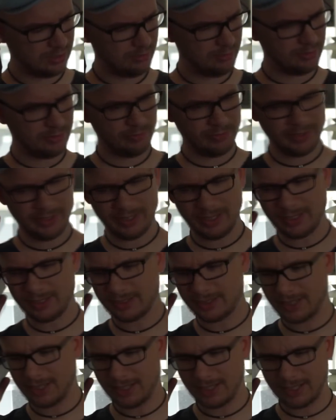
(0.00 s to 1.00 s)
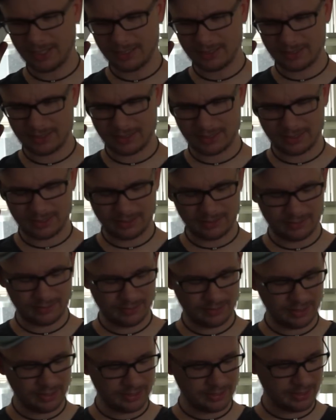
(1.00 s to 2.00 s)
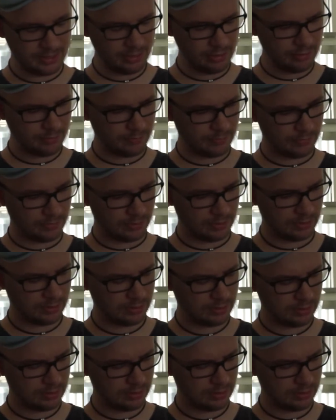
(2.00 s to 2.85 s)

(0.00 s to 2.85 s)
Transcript: He was a really nice guy. That's that's terrible.